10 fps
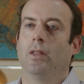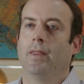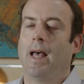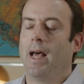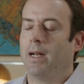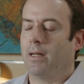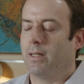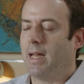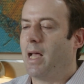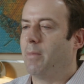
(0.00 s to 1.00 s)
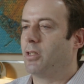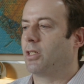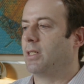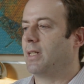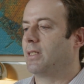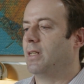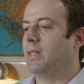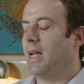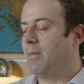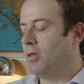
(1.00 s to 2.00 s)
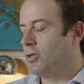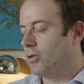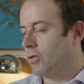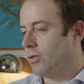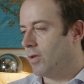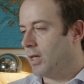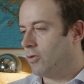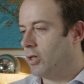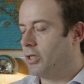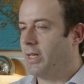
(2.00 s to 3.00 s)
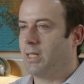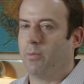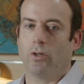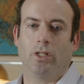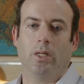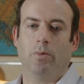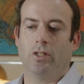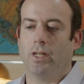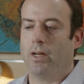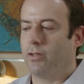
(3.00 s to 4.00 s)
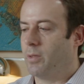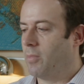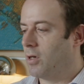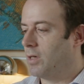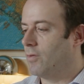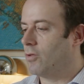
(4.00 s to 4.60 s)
that damage, because that's going to damage your electron transport chain, which is the energy part of your